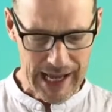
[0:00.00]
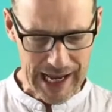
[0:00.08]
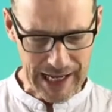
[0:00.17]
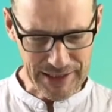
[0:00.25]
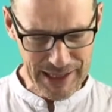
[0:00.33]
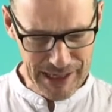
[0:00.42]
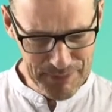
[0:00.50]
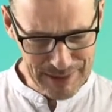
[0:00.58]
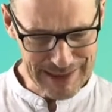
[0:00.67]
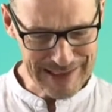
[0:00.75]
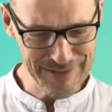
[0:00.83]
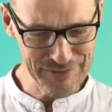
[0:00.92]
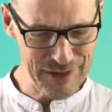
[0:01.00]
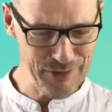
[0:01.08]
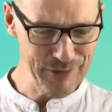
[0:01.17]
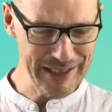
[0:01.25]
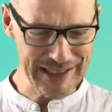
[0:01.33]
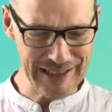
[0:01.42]
And I believe
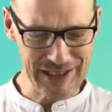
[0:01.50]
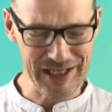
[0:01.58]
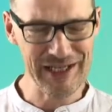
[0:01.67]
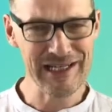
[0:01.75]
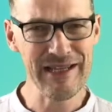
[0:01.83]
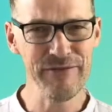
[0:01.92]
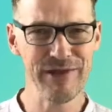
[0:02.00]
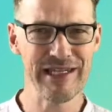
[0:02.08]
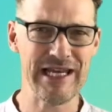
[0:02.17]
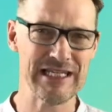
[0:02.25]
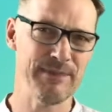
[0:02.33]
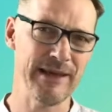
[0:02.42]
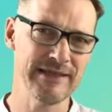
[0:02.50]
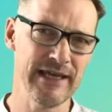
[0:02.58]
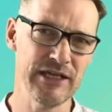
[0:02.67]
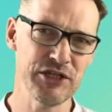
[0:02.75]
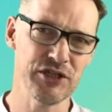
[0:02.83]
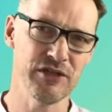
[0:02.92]
that we can live with an
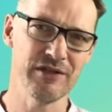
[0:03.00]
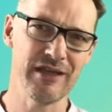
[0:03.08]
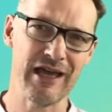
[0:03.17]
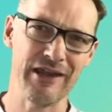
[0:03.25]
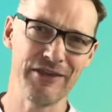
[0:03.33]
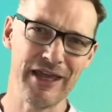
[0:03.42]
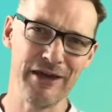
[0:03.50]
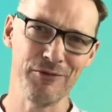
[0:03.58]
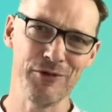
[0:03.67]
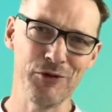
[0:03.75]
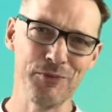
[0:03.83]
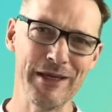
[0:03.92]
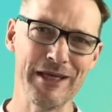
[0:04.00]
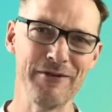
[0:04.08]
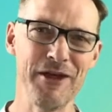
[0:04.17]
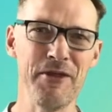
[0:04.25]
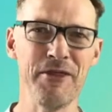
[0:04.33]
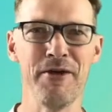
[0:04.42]
expectation that there will
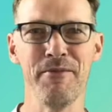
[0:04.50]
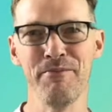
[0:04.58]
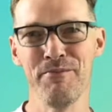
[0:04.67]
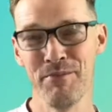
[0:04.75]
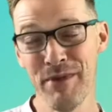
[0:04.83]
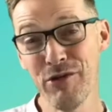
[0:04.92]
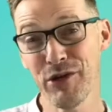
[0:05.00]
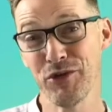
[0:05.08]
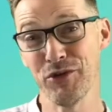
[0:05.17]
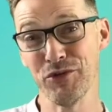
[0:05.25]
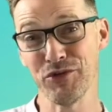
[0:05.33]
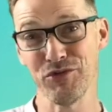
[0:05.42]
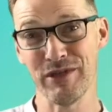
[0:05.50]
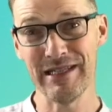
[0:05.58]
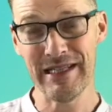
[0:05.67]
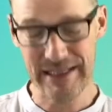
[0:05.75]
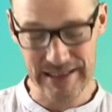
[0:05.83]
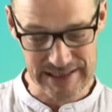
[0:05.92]
be the miracles
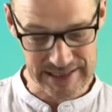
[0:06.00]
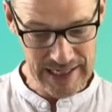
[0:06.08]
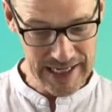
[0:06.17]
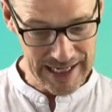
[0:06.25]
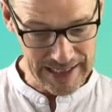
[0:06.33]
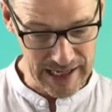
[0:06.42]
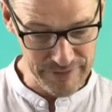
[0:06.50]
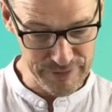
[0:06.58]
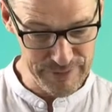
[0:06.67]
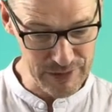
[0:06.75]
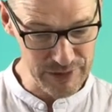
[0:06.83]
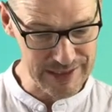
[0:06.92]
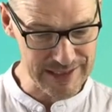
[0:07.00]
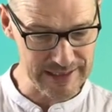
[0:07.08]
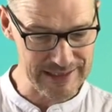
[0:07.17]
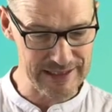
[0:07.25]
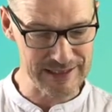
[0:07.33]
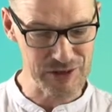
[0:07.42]
released in our familiar
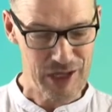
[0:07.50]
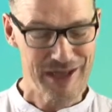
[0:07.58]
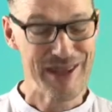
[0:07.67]
settings.